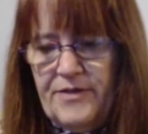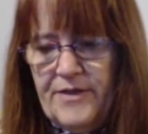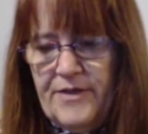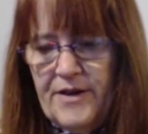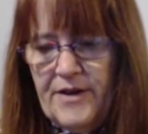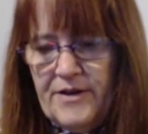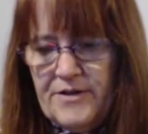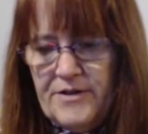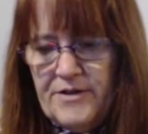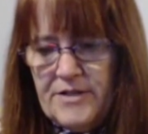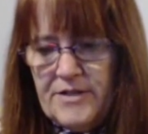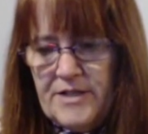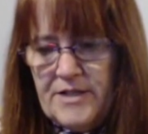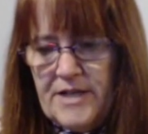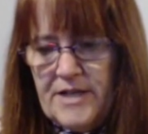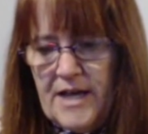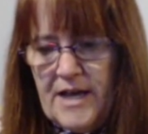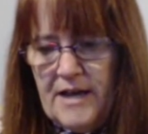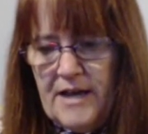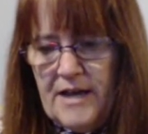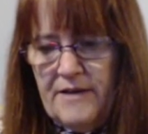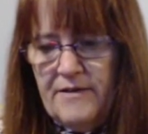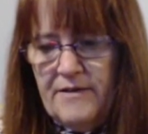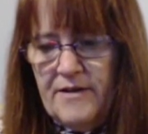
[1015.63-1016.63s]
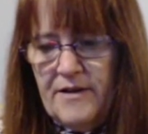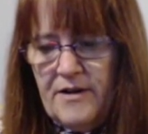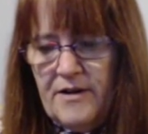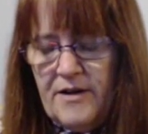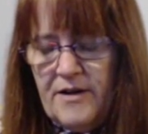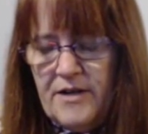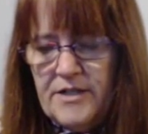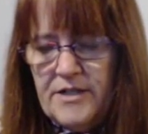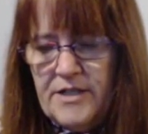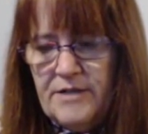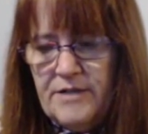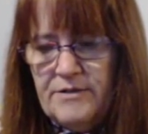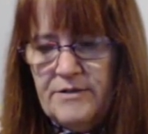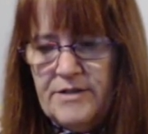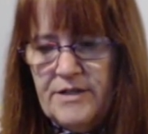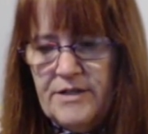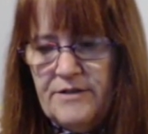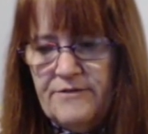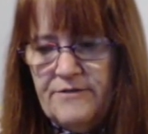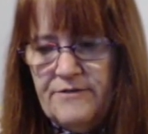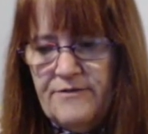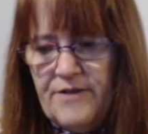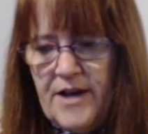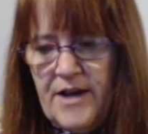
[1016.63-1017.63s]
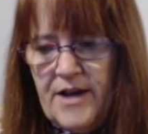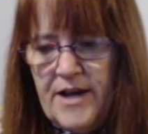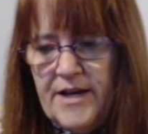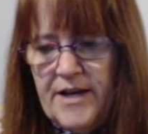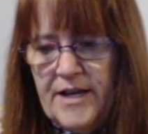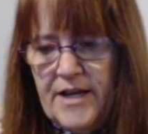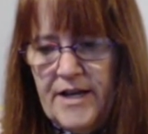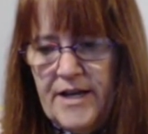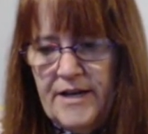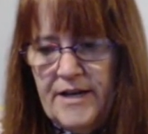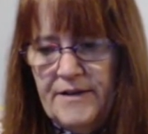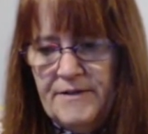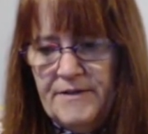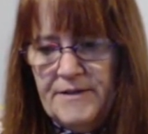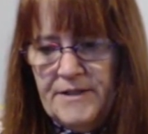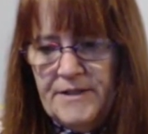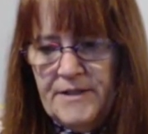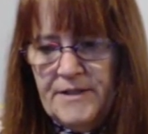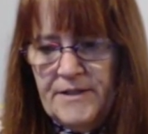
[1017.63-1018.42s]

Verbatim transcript: Thursday. RJ was here Friday.